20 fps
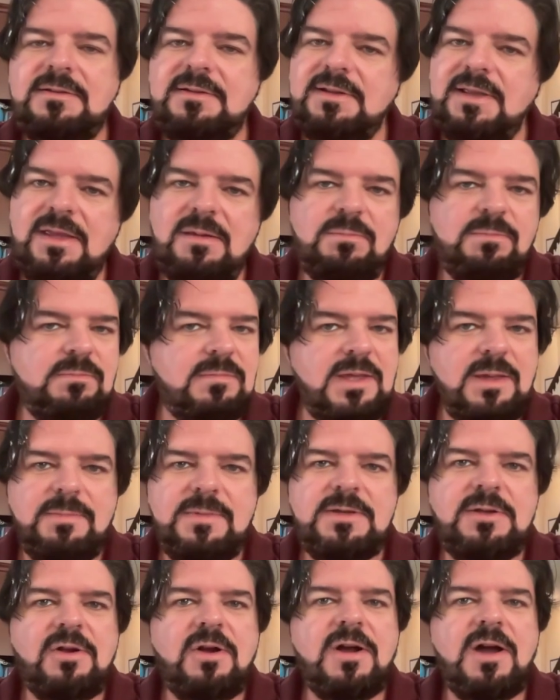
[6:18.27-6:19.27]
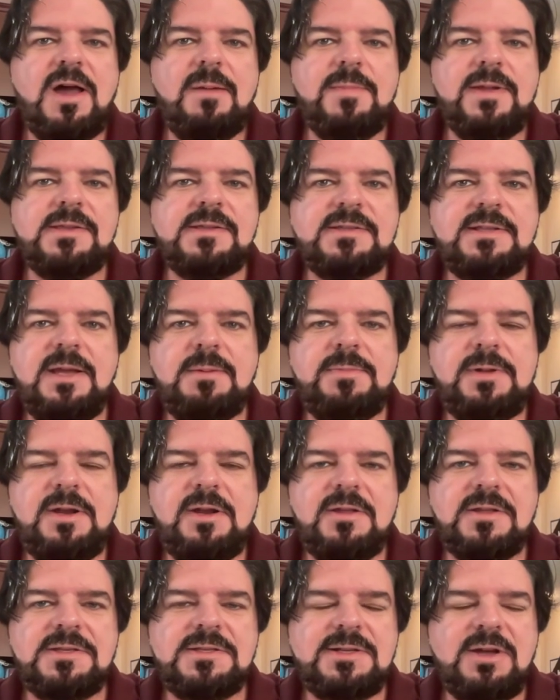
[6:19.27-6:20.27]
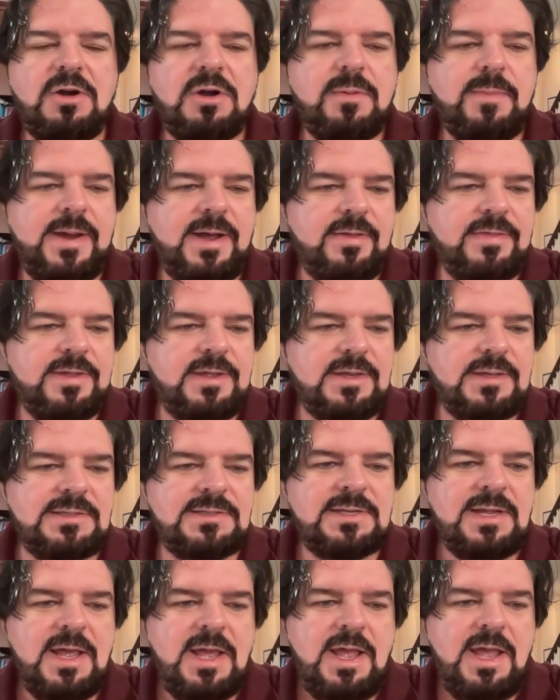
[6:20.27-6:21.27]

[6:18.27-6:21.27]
Give me your comments. Let me know. Let's talk about this.